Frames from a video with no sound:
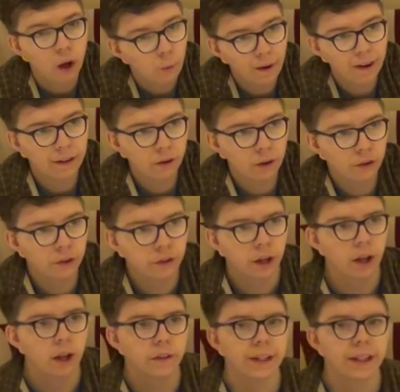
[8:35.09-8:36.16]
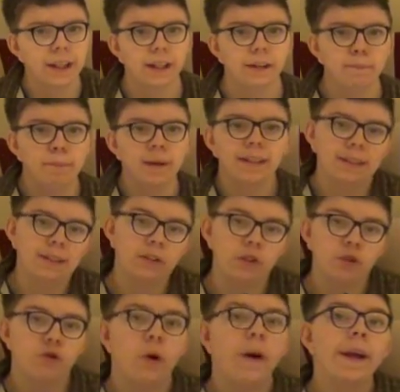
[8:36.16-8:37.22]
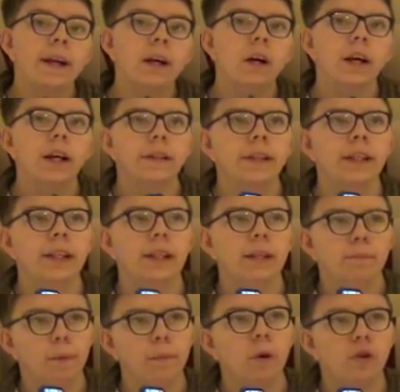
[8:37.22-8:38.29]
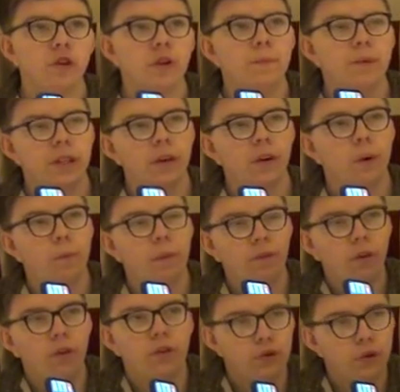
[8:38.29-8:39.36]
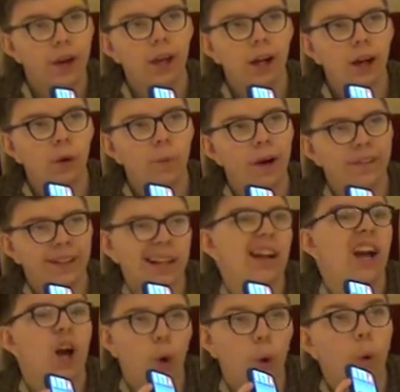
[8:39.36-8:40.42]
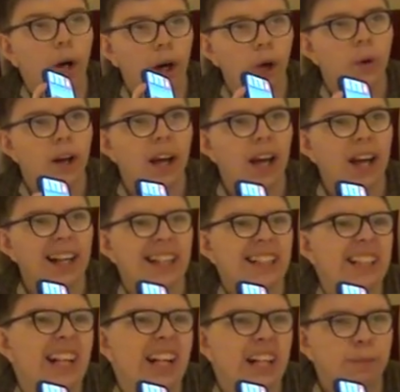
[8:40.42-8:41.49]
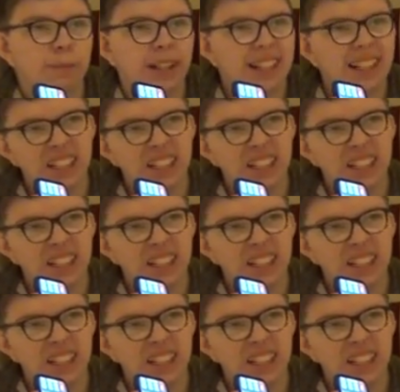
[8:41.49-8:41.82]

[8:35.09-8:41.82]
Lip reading: Well, he does. The bits in the trailer, in the promotional material before the trailer, where he's like, can you hear me?